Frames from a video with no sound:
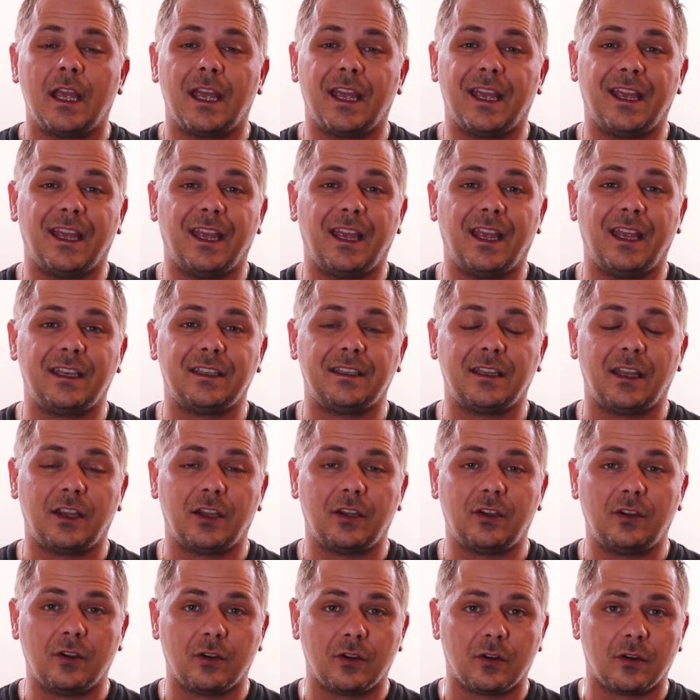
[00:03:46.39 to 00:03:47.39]
and
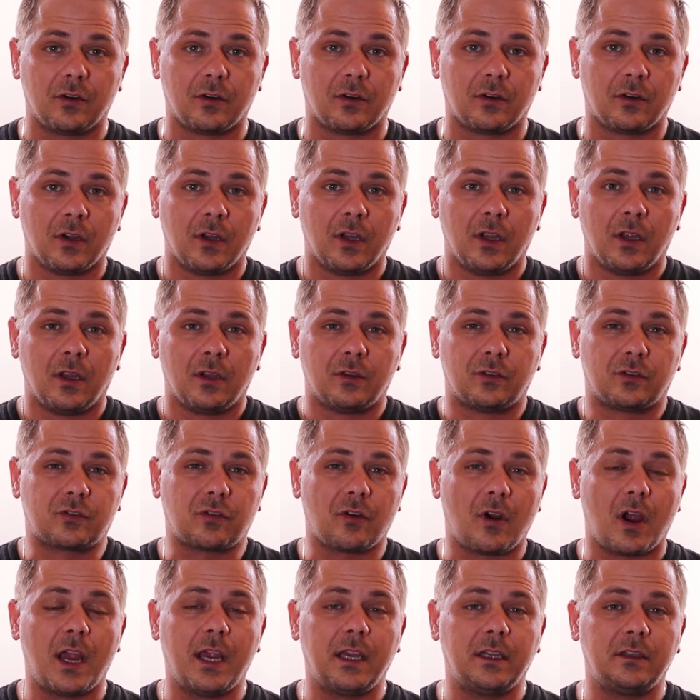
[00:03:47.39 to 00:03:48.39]
you're
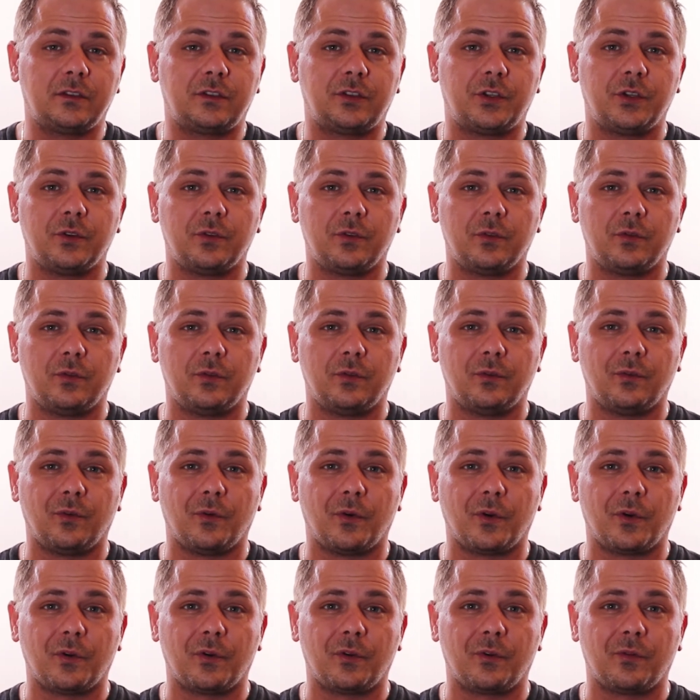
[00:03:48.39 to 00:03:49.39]
trying
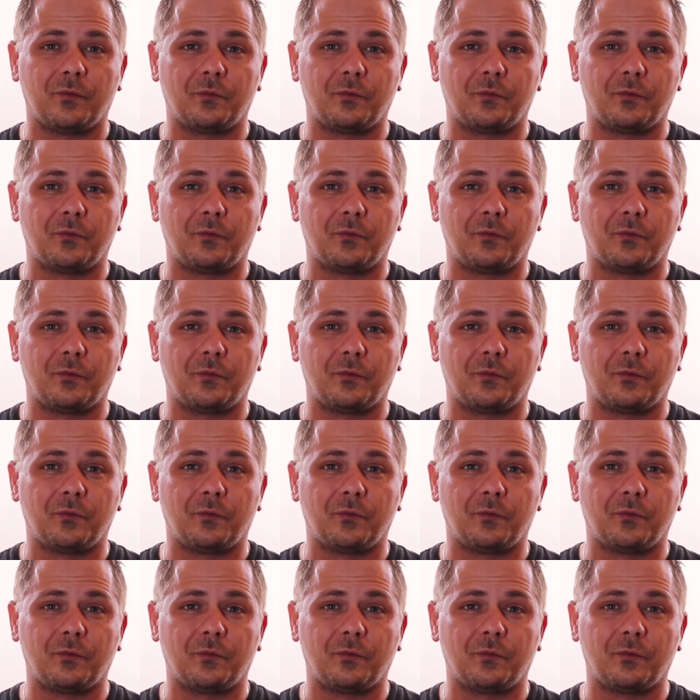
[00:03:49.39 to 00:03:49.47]
to